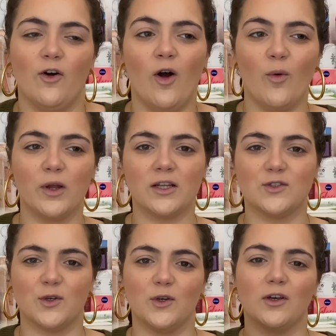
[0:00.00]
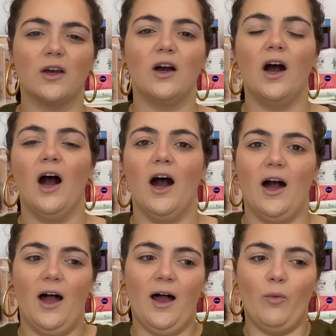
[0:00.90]
oh, I want to do
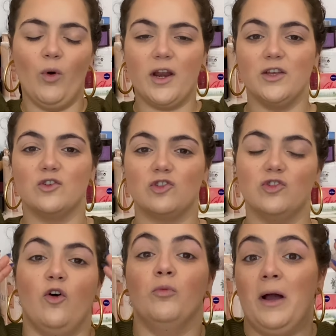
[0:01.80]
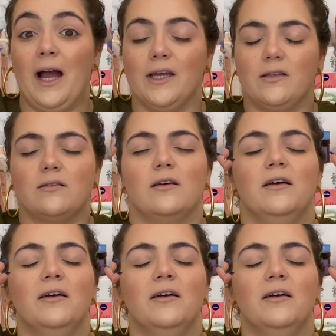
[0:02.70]
what I used to do on my eyes,